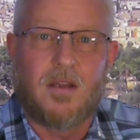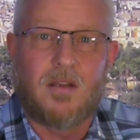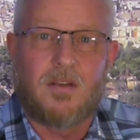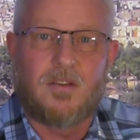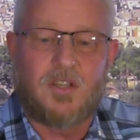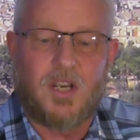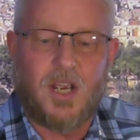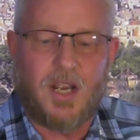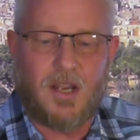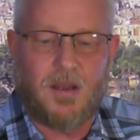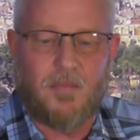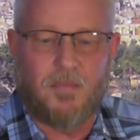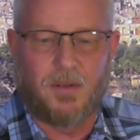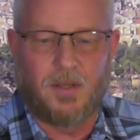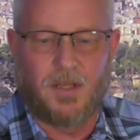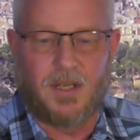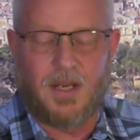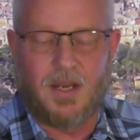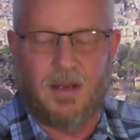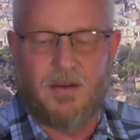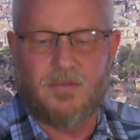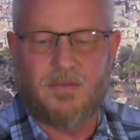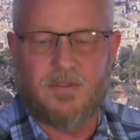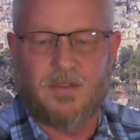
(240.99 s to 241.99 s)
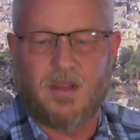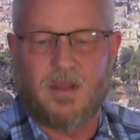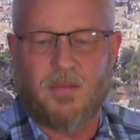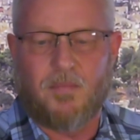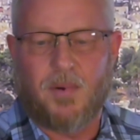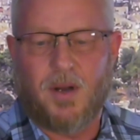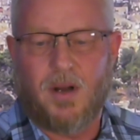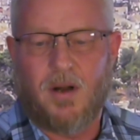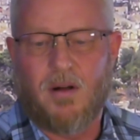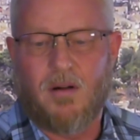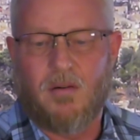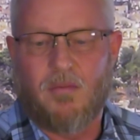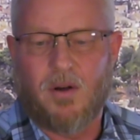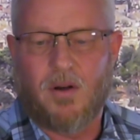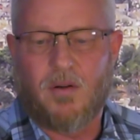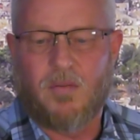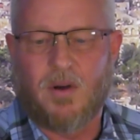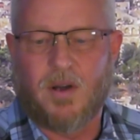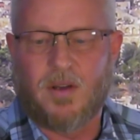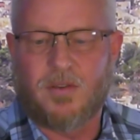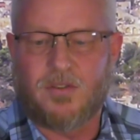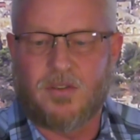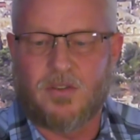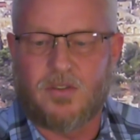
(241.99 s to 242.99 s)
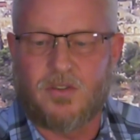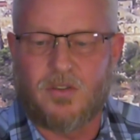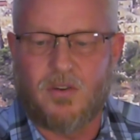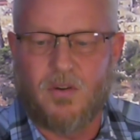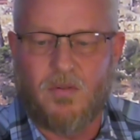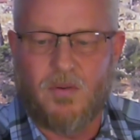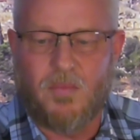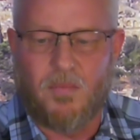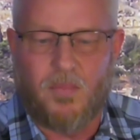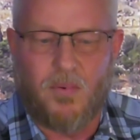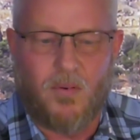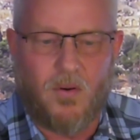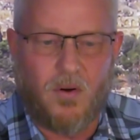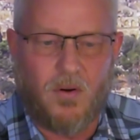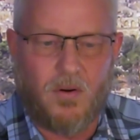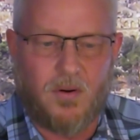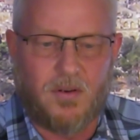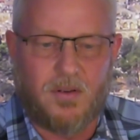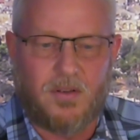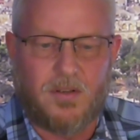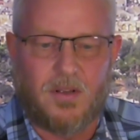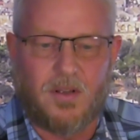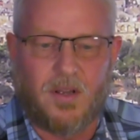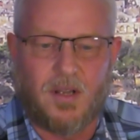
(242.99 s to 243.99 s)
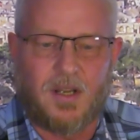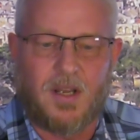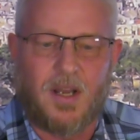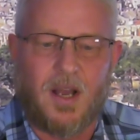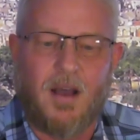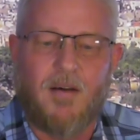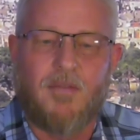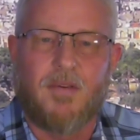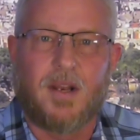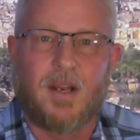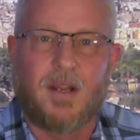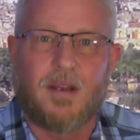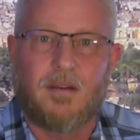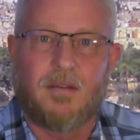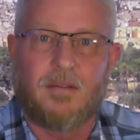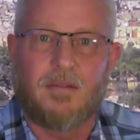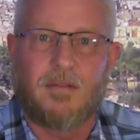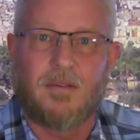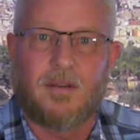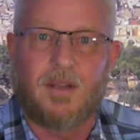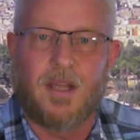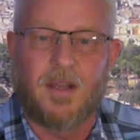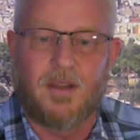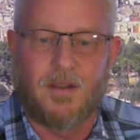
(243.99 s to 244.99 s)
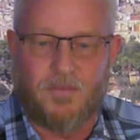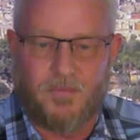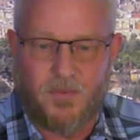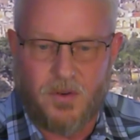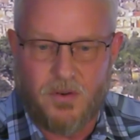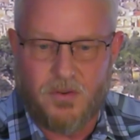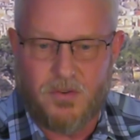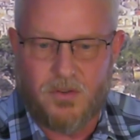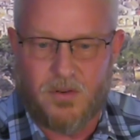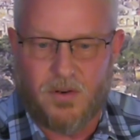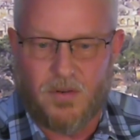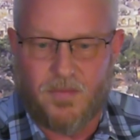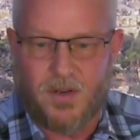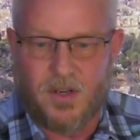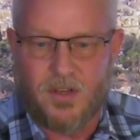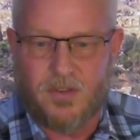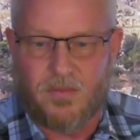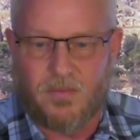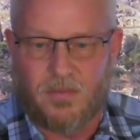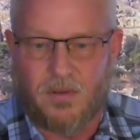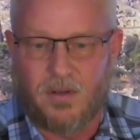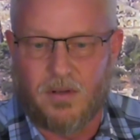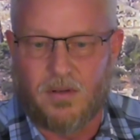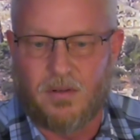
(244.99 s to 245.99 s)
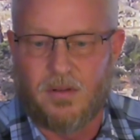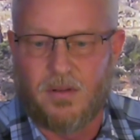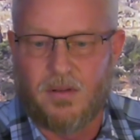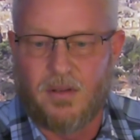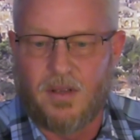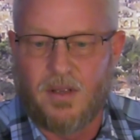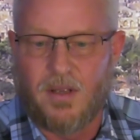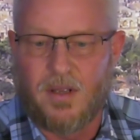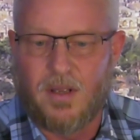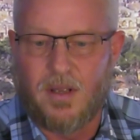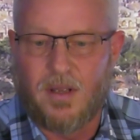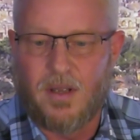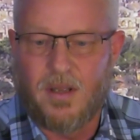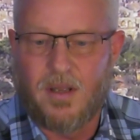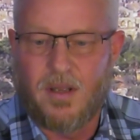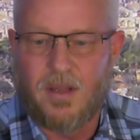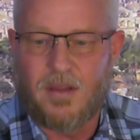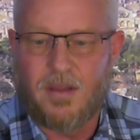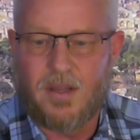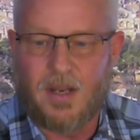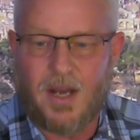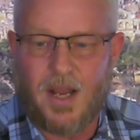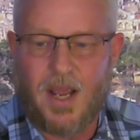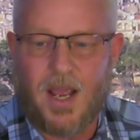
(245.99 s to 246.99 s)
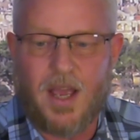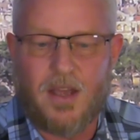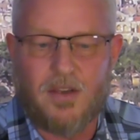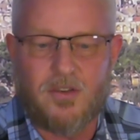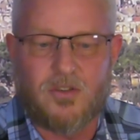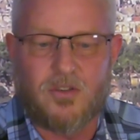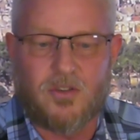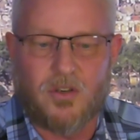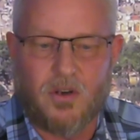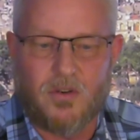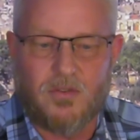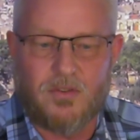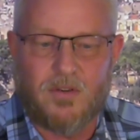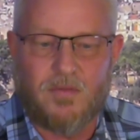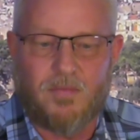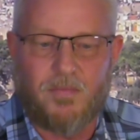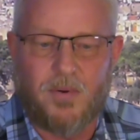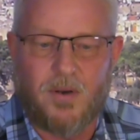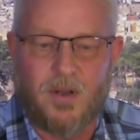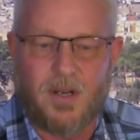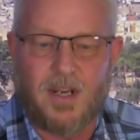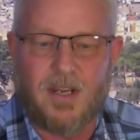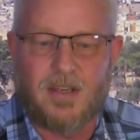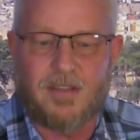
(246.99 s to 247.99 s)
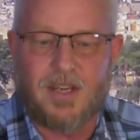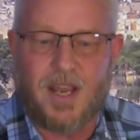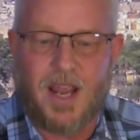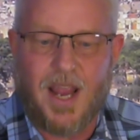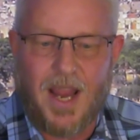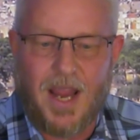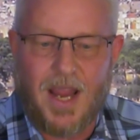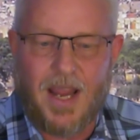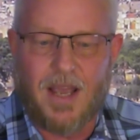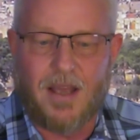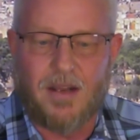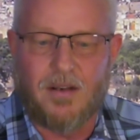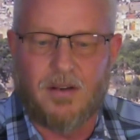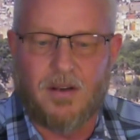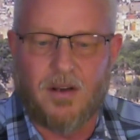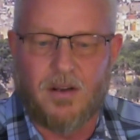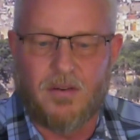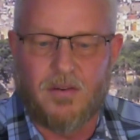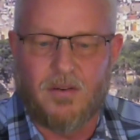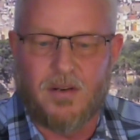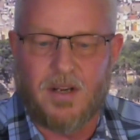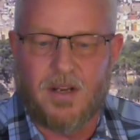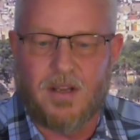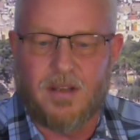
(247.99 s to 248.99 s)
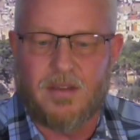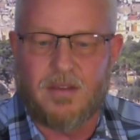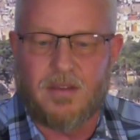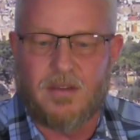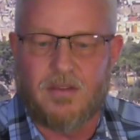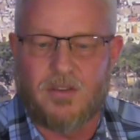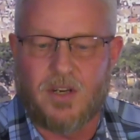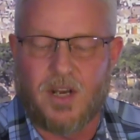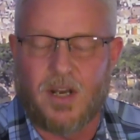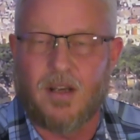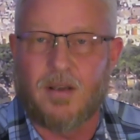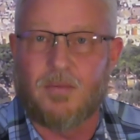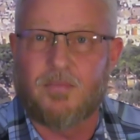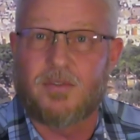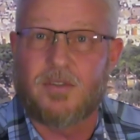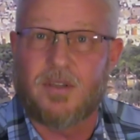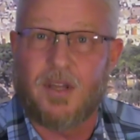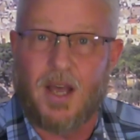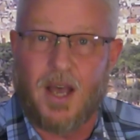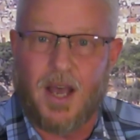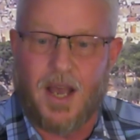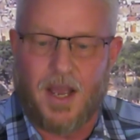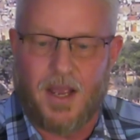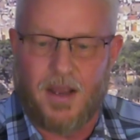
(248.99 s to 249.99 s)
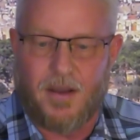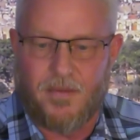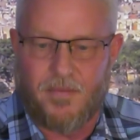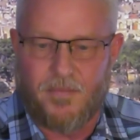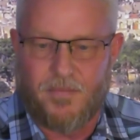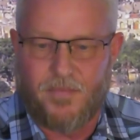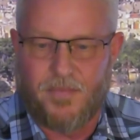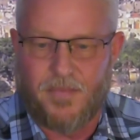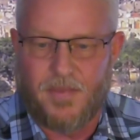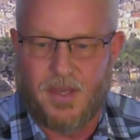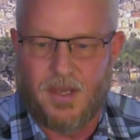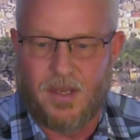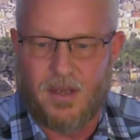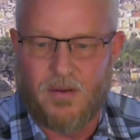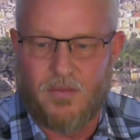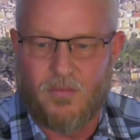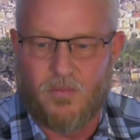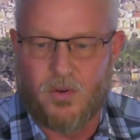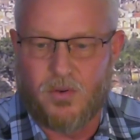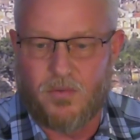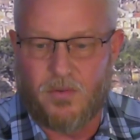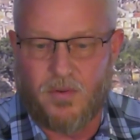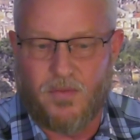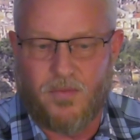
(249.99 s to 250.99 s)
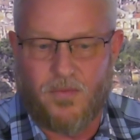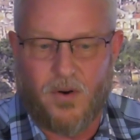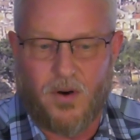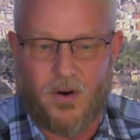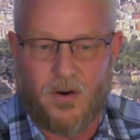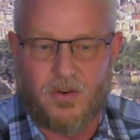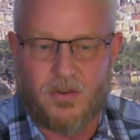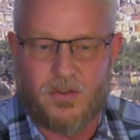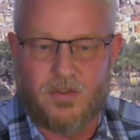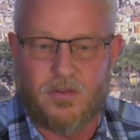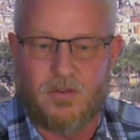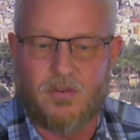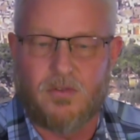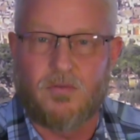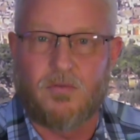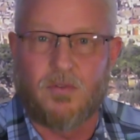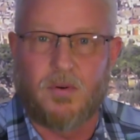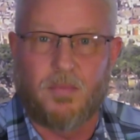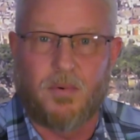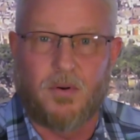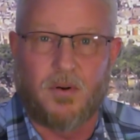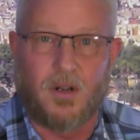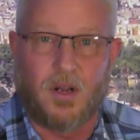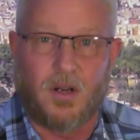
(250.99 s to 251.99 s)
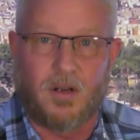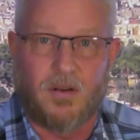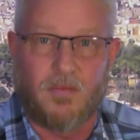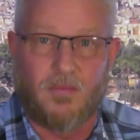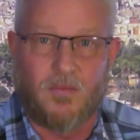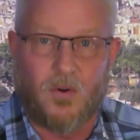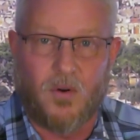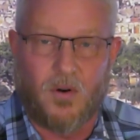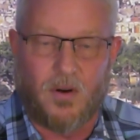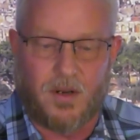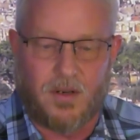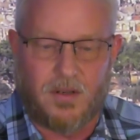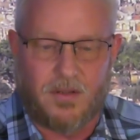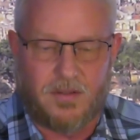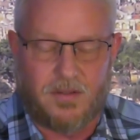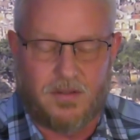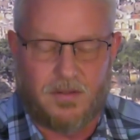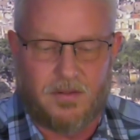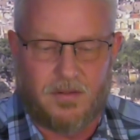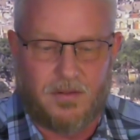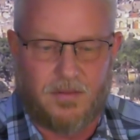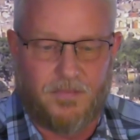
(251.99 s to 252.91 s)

Jacob believes that the burial request is so important to the covenant and the future of Israel that he has Joseph put his hand underneath Jacob's thigh, which refers to his reproductive organs.